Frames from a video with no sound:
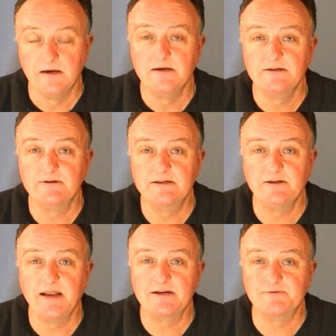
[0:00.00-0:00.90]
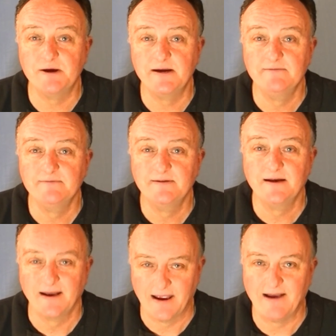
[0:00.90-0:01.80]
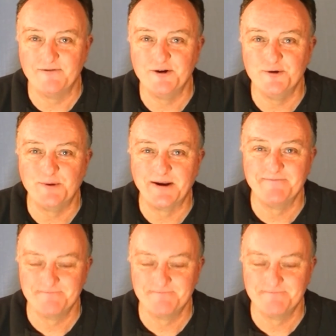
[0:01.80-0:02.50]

So until next week, have a good one.